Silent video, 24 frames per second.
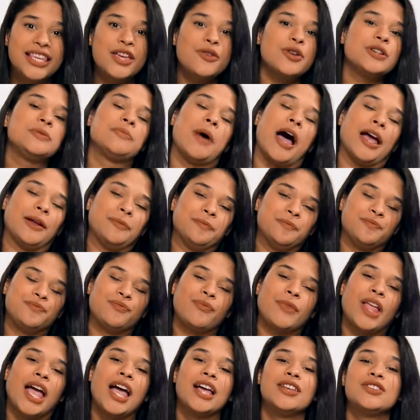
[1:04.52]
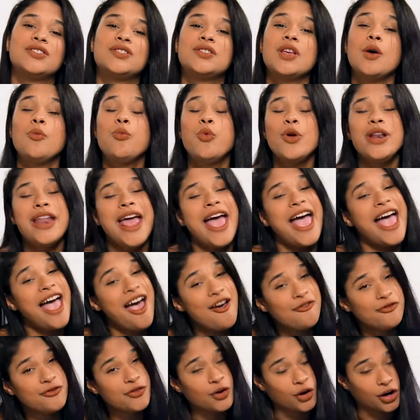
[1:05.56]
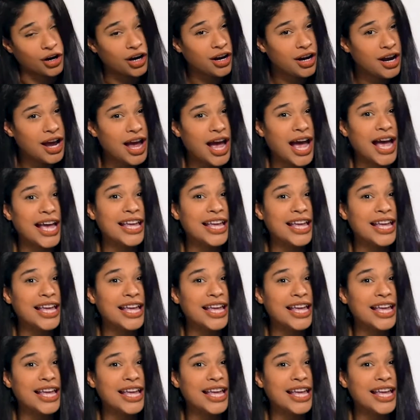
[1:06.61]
Here's mine. So whenever